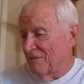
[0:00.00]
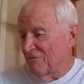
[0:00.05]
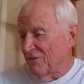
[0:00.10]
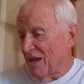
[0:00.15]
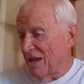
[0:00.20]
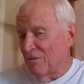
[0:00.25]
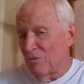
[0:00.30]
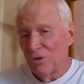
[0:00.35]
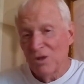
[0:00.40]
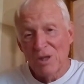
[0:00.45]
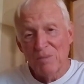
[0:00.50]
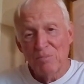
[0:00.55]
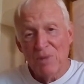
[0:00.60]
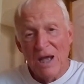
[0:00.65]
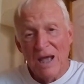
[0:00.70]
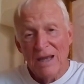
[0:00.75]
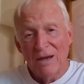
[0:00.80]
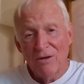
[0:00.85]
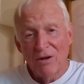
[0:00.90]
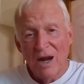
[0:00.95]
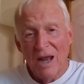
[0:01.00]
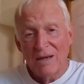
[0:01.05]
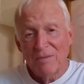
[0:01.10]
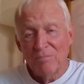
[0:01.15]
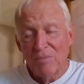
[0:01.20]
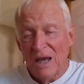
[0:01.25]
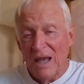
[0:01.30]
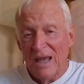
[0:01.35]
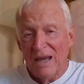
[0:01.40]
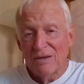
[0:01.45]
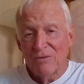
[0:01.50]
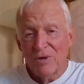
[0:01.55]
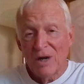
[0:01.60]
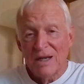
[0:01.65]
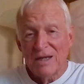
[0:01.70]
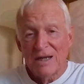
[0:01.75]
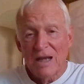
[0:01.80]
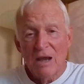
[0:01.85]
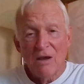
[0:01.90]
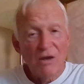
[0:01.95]
I were the buyer, I'd buy it
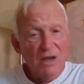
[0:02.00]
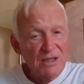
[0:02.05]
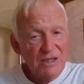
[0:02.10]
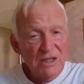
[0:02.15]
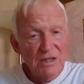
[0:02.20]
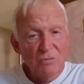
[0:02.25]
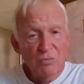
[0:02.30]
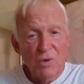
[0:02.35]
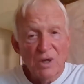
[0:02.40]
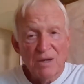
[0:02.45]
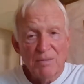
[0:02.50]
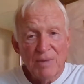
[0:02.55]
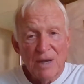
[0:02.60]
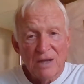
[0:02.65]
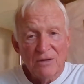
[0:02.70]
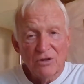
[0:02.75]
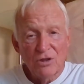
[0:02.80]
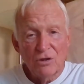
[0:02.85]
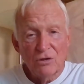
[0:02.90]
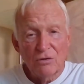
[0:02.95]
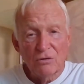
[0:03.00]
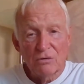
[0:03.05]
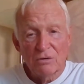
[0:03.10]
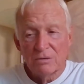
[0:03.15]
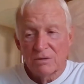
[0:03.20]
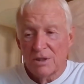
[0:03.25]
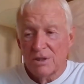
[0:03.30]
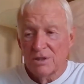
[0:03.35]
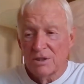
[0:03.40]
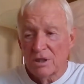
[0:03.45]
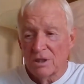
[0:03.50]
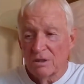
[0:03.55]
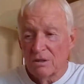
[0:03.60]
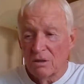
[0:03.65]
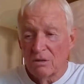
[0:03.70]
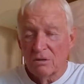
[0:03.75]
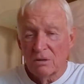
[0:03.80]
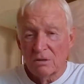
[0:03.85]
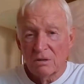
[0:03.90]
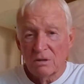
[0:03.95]
right now. I said, What about you? He said,
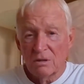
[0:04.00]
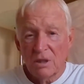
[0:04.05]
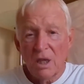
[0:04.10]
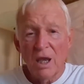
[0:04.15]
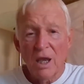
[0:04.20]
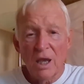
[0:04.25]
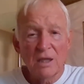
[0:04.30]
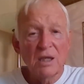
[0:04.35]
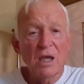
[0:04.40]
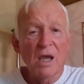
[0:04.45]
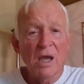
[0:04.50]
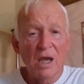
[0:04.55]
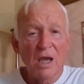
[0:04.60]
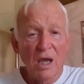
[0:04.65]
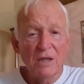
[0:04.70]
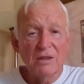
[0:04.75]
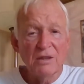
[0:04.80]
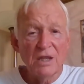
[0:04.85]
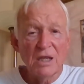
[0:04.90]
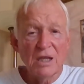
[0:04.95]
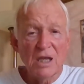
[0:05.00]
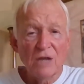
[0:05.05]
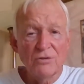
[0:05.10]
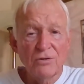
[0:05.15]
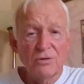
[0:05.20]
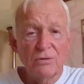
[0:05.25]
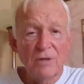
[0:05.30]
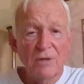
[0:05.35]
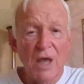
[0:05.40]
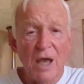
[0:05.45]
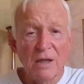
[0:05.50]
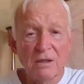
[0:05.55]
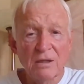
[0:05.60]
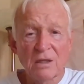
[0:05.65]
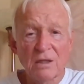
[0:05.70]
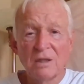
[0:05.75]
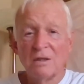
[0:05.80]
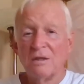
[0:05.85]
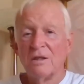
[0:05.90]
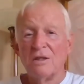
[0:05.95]
Yeah, yeah, I think I'll do that.
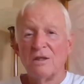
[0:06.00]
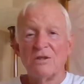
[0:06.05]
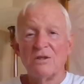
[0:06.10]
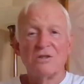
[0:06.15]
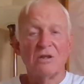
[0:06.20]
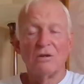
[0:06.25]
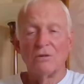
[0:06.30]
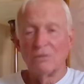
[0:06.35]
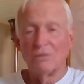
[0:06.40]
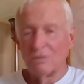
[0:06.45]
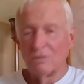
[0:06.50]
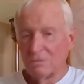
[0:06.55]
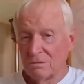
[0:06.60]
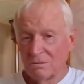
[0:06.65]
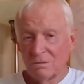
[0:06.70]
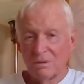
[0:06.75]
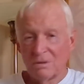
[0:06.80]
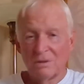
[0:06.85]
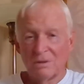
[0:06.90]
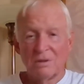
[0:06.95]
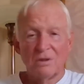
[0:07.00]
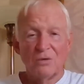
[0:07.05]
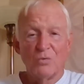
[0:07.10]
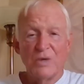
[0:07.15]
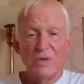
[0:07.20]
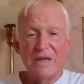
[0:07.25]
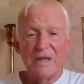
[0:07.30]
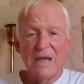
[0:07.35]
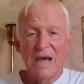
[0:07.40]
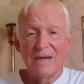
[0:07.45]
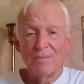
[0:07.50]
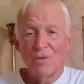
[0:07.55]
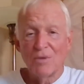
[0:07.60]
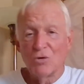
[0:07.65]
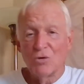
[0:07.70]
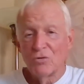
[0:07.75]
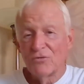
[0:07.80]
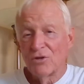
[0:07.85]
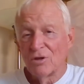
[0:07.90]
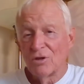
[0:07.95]
So we got him
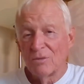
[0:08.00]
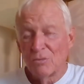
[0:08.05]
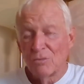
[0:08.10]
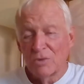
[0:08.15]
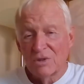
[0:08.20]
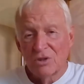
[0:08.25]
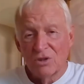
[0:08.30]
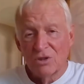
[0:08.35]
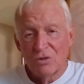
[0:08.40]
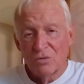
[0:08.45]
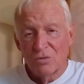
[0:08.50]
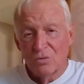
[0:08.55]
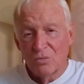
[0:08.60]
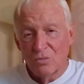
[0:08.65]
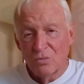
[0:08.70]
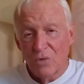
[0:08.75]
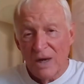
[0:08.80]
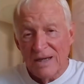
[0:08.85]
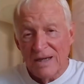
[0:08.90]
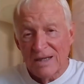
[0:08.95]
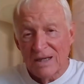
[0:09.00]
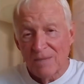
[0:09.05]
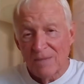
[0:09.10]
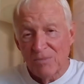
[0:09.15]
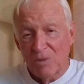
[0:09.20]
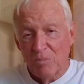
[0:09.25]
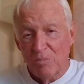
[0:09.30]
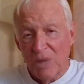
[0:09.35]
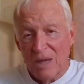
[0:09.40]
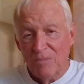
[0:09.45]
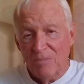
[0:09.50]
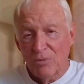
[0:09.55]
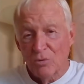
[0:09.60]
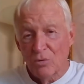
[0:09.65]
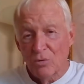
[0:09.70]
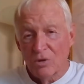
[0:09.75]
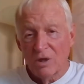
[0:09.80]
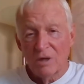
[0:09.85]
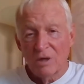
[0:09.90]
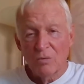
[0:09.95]
over and went writing up the
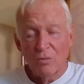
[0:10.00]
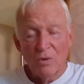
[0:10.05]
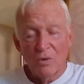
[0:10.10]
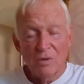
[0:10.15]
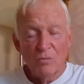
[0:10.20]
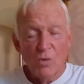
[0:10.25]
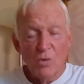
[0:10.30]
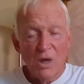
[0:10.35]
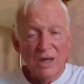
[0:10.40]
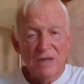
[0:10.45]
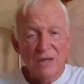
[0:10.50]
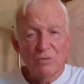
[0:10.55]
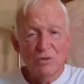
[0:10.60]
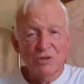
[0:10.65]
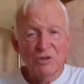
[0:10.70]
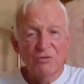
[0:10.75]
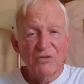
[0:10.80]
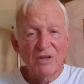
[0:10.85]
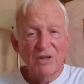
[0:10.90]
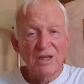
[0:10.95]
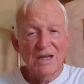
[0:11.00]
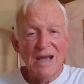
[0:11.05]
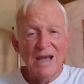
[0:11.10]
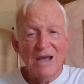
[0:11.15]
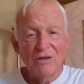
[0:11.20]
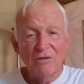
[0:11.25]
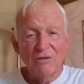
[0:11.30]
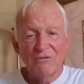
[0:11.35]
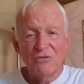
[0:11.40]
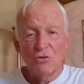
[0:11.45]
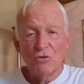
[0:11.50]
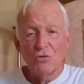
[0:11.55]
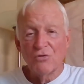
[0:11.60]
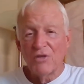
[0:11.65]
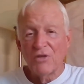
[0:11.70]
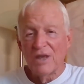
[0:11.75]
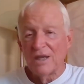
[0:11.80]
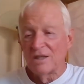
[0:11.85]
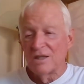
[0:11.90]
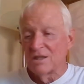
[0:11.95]
paperwork. And while he was filling out a few
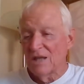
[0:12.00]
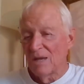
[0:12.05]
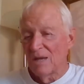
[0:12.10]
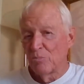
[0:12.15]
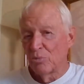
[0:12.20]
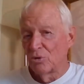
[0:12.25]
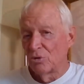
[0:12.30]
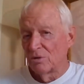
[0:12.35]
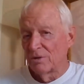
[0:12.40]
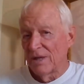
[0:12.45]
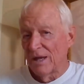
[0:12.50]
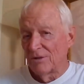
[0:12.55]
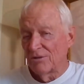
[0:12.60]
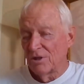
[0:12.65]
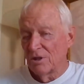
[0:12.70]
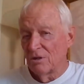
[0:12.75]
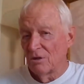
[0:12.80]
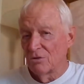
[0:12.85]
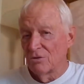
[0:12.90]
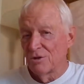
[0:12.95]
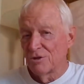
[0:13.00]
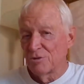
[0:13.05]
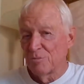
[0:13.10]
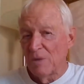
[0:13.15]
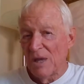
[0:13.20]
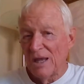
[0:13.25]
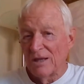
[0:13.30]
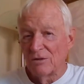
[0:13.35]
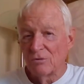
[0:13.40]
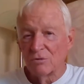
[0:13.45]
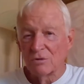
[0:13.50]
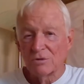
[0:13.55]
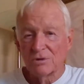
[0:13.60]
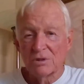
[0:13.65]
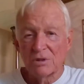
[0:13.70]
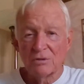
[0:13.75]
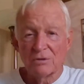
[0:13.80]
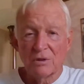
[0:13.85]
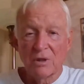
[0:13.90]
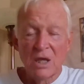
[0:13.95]
things, I pulled out the owner's manual.
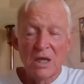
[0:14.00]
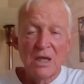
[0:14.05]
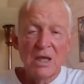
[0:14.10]
So